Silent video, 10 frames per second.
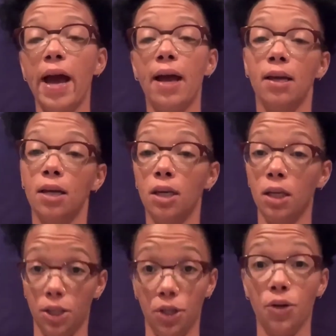you'll
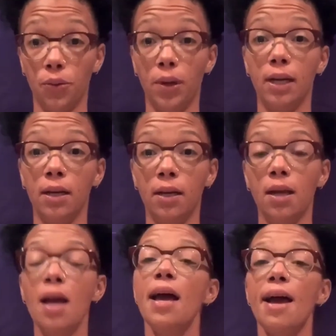win. If
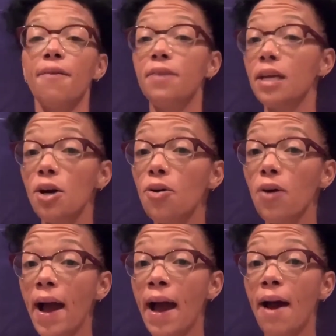they don't have
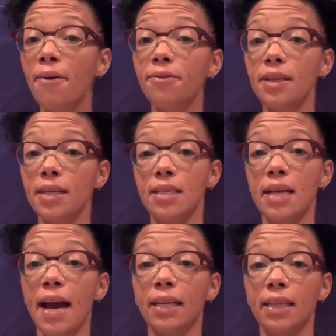the exact
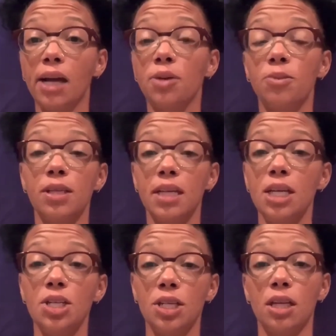documentation that
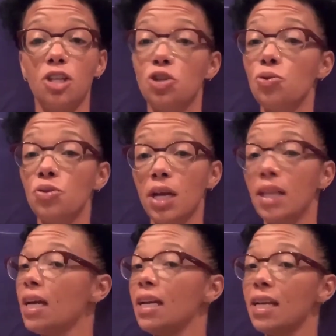you said they didn't
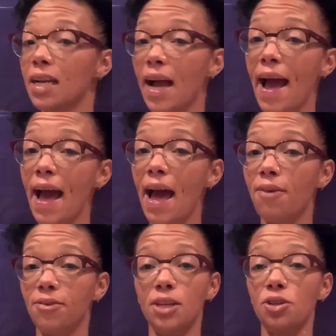have in your
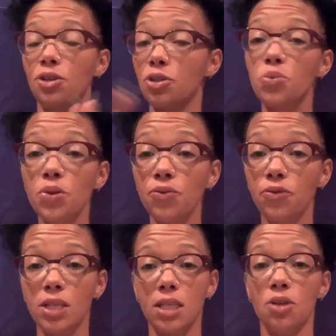dispute reason or
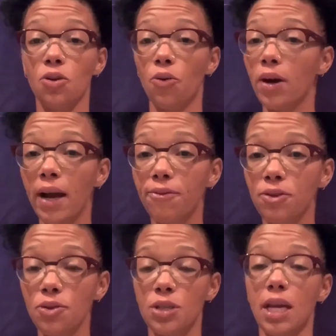whatever you said,
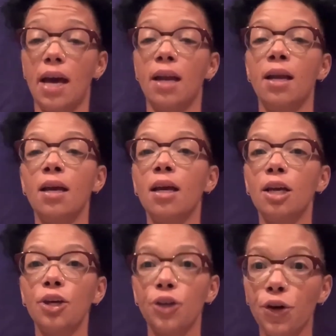you'll
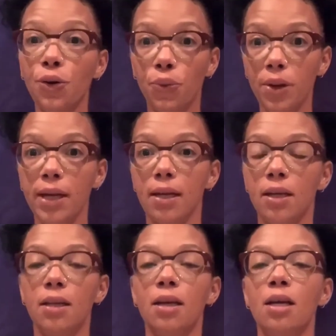win.
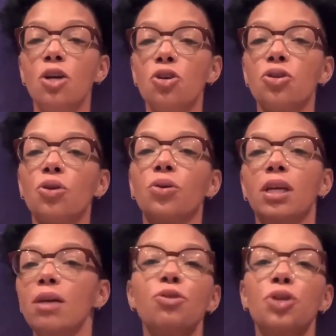So keep
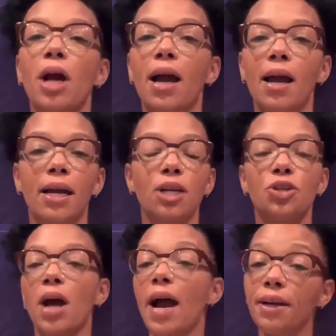trying, try
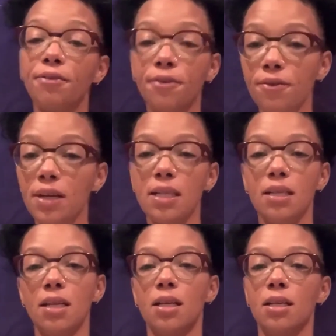different reasons,
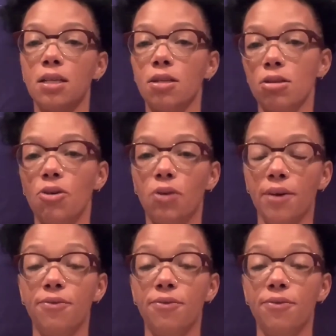don't give up,